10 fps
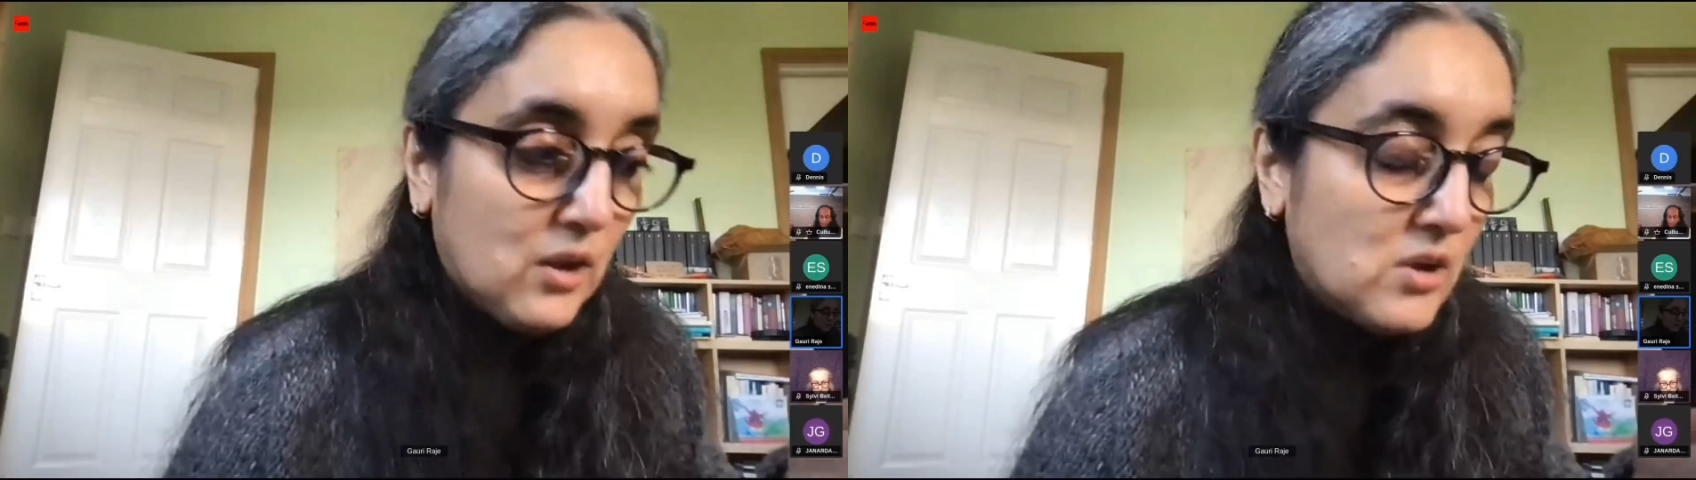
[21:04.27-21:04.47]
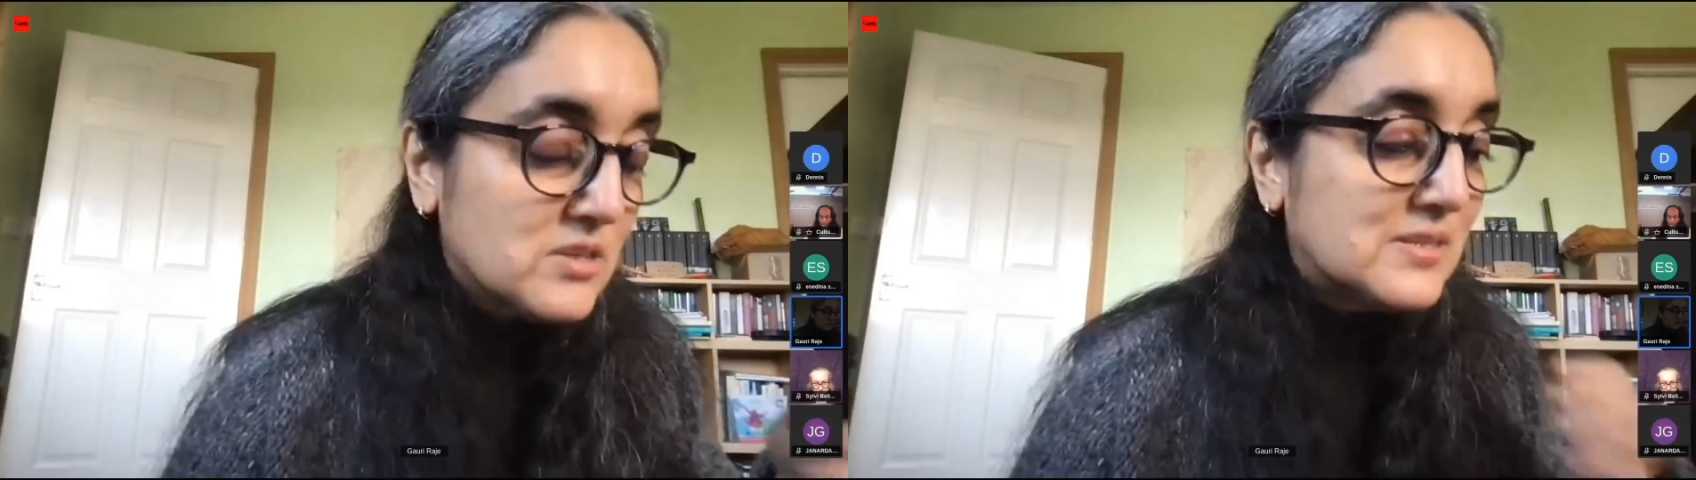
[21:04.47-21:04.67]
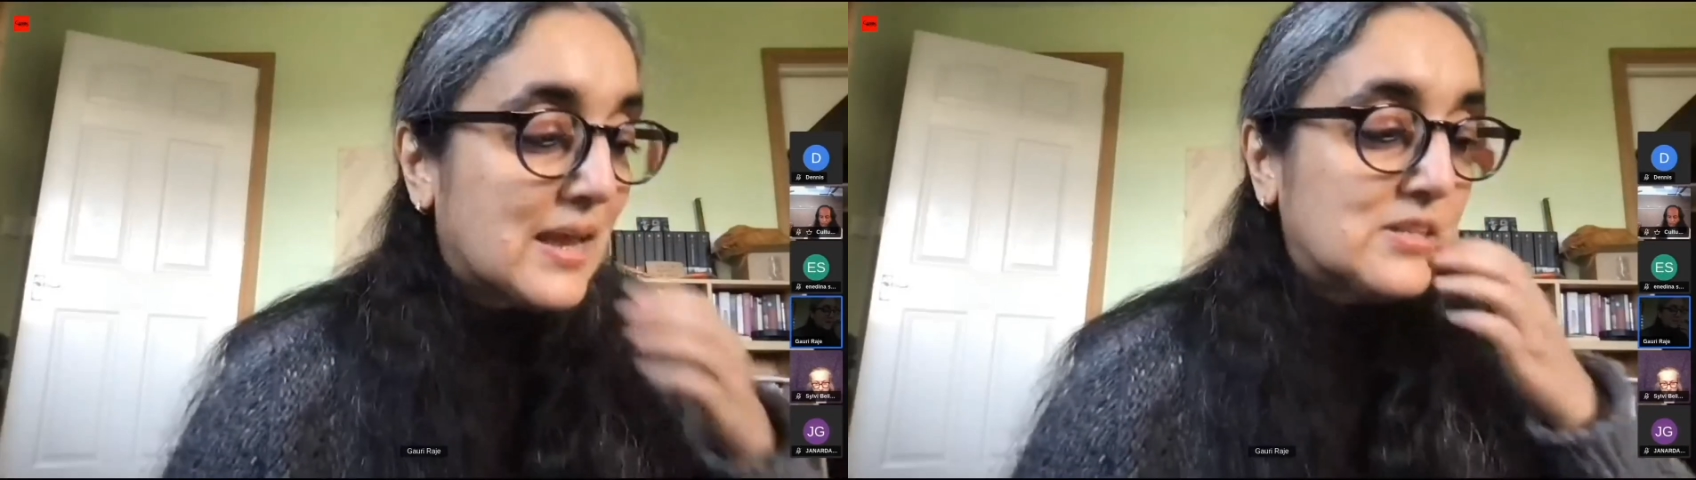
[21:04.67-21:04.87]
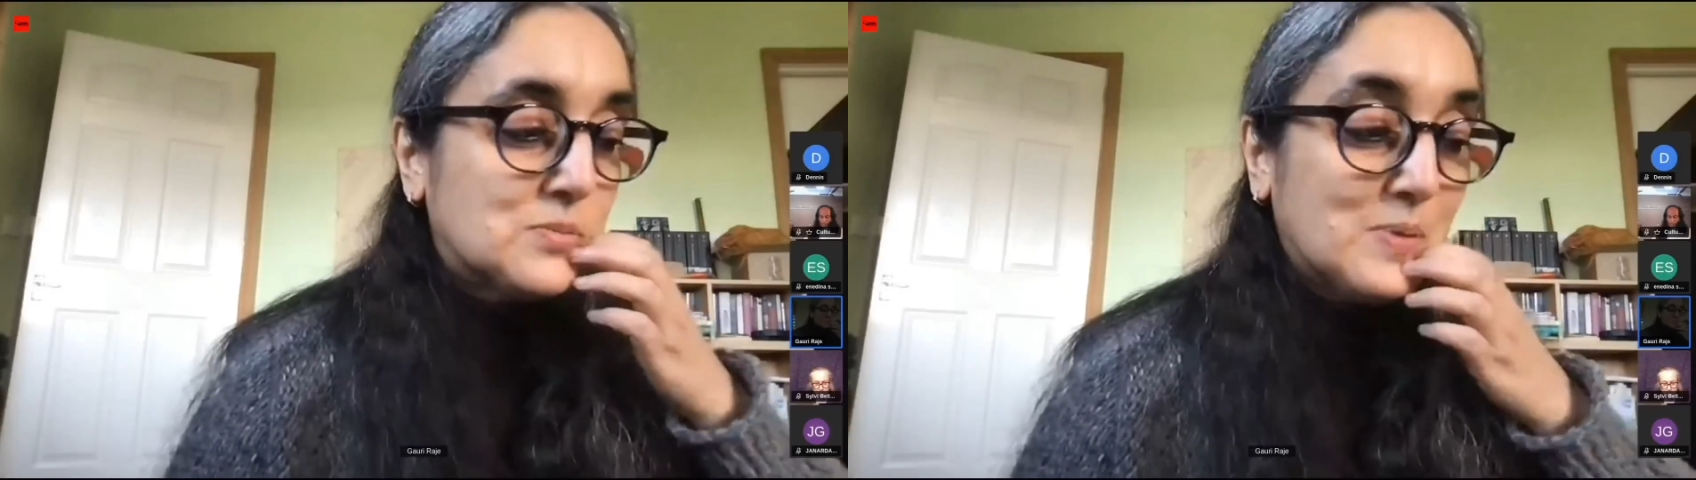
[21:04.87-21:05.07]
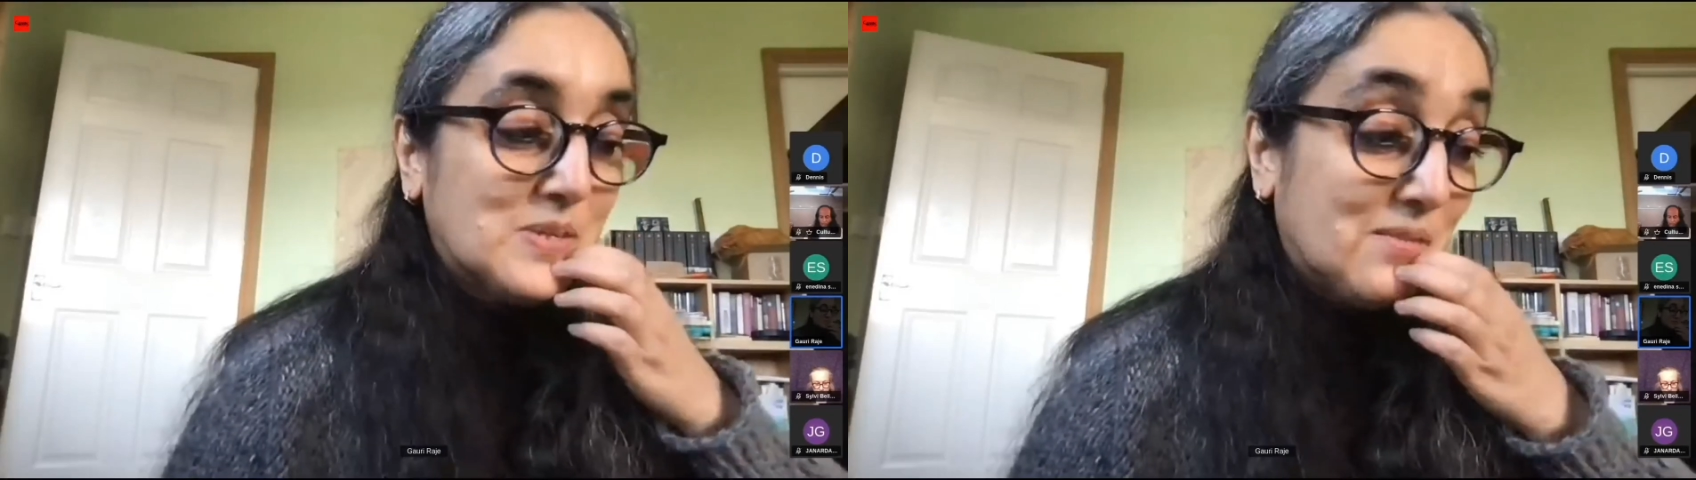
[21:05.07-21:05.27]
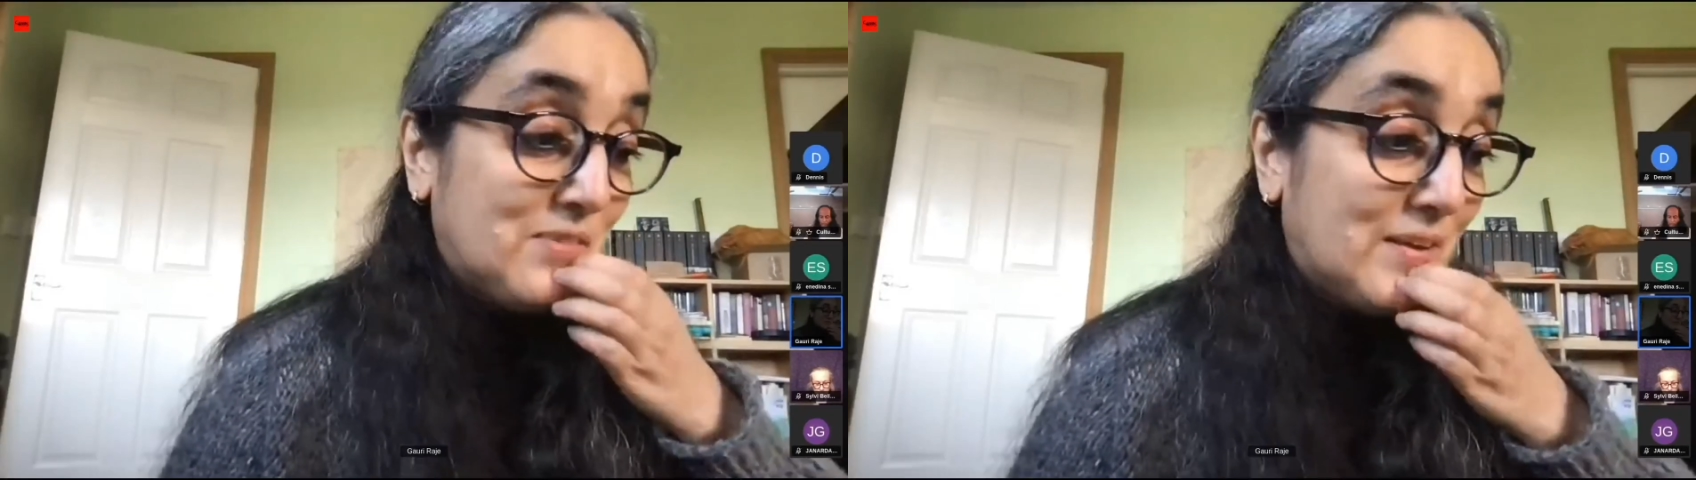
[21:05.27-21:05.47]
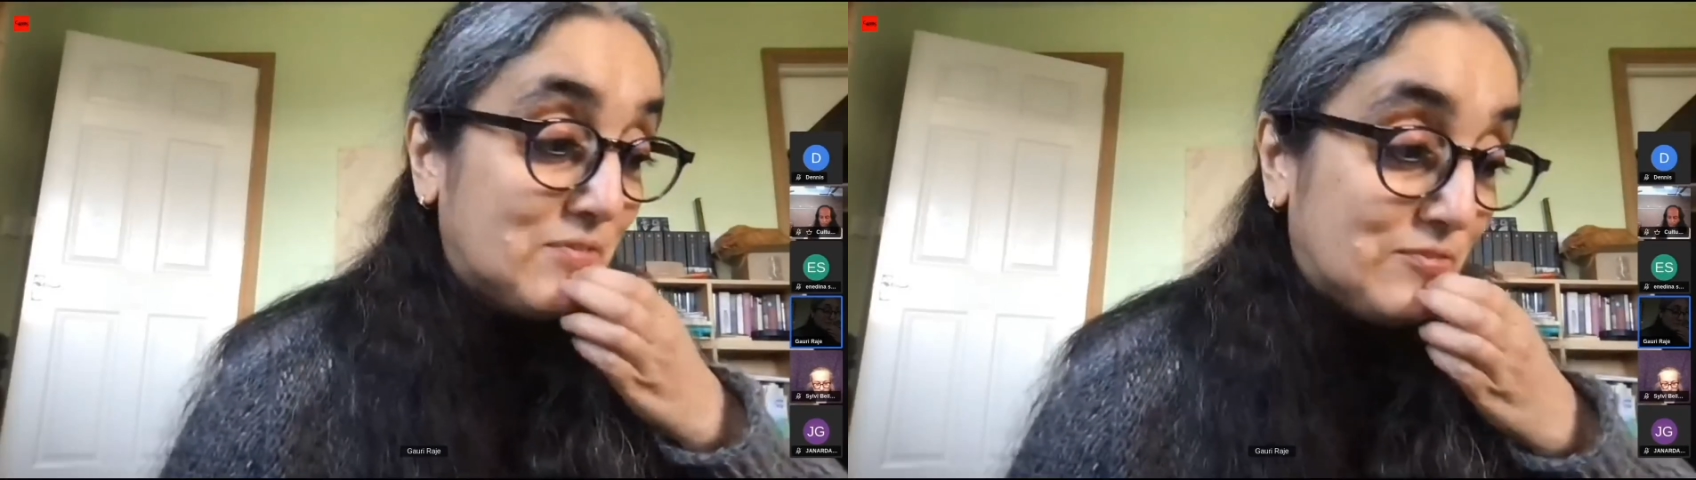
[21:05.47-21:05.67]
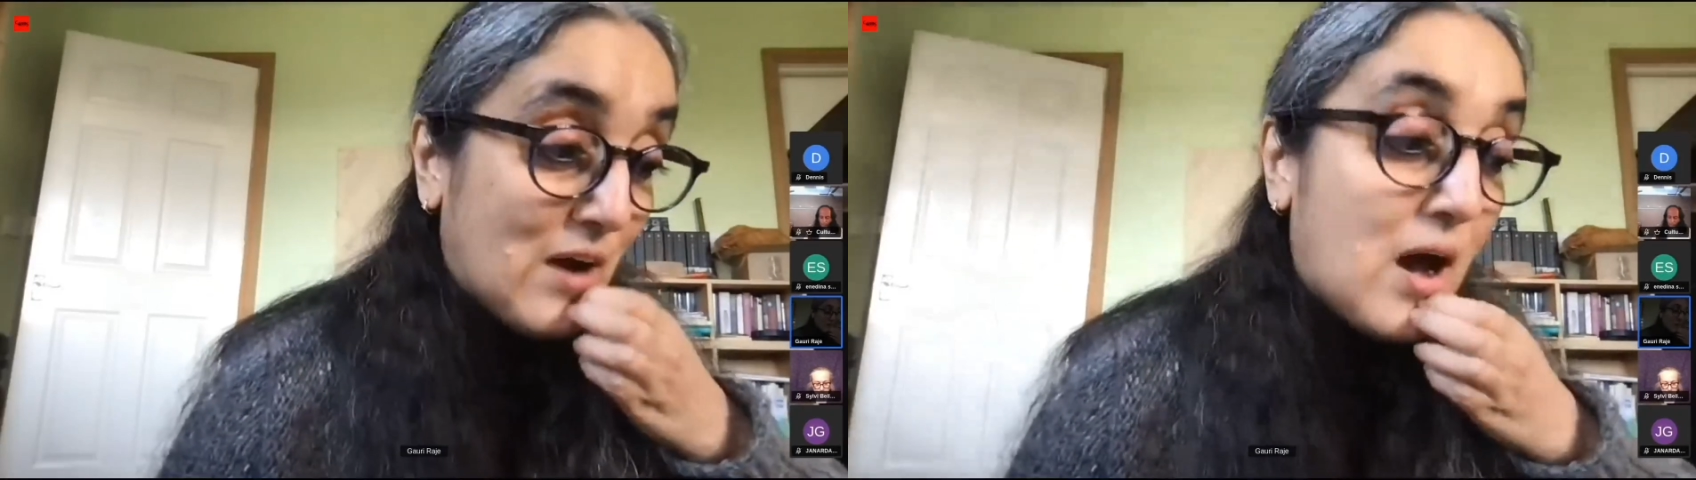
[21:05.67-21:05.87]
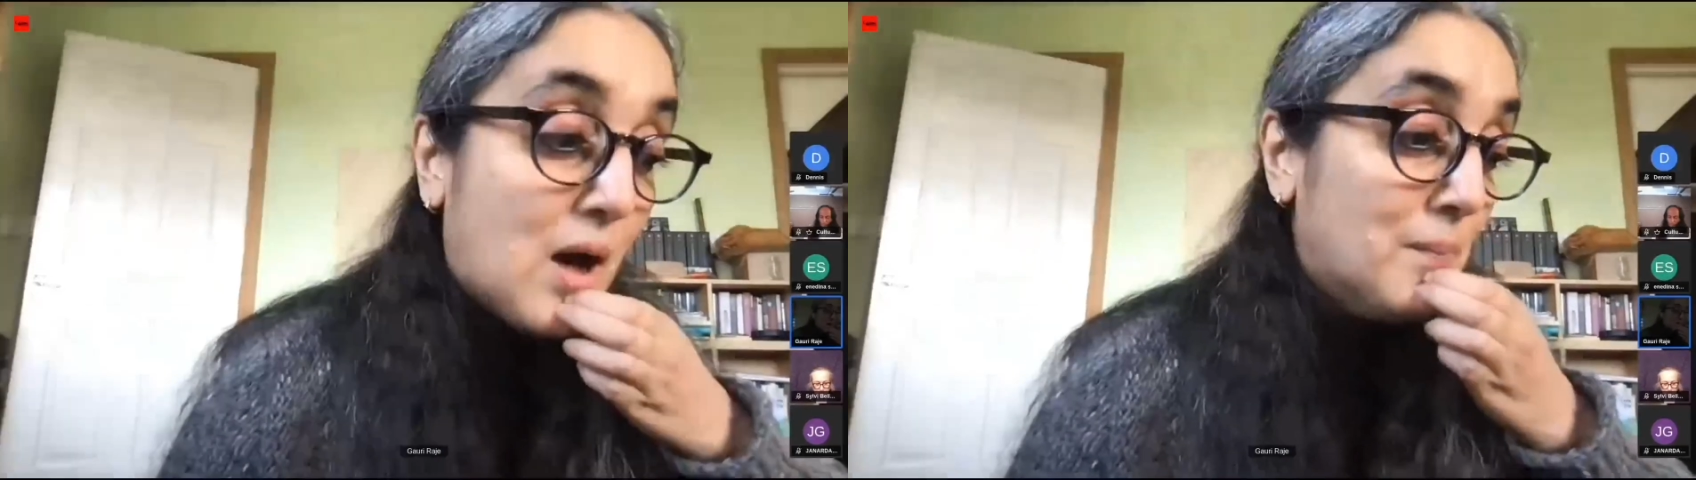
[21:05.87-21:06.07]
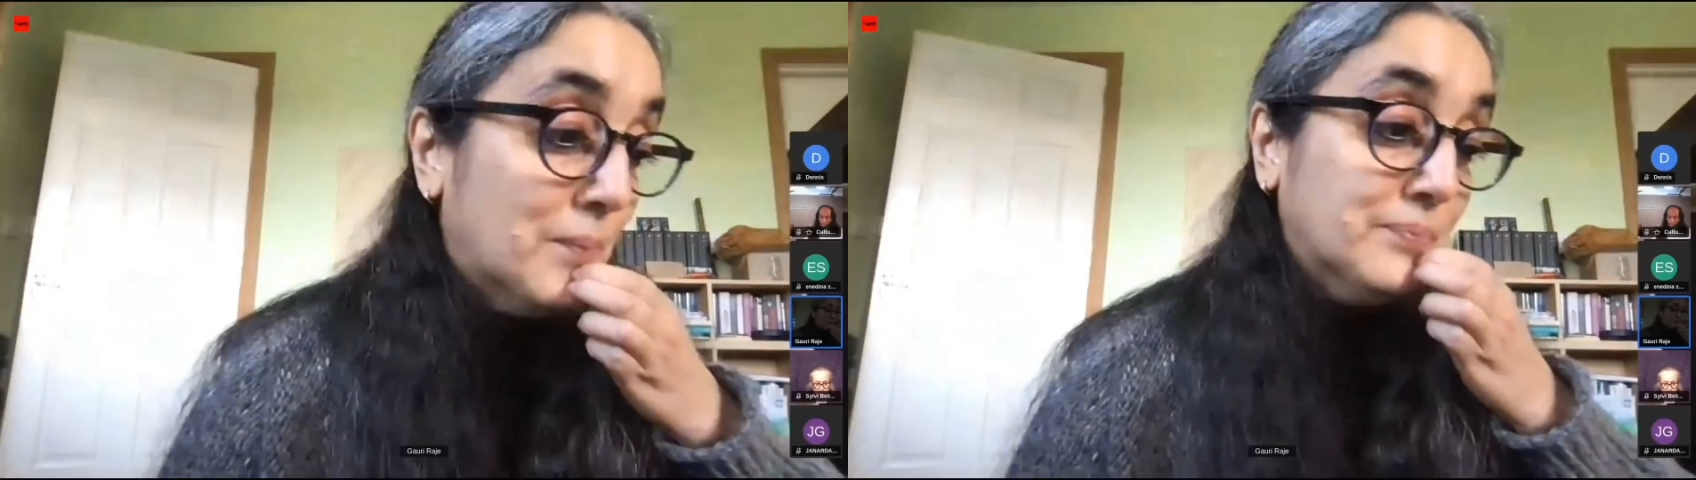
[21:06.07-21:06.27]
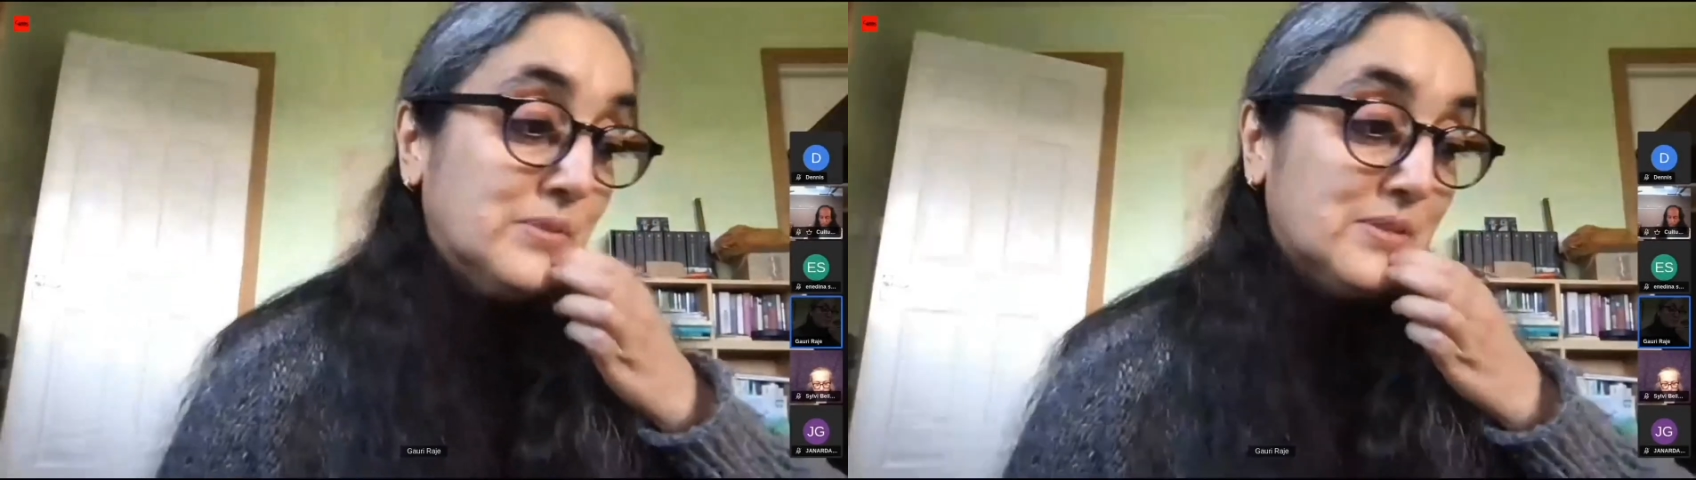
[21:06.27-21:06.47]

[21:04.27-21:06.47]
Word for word: alongside specific farms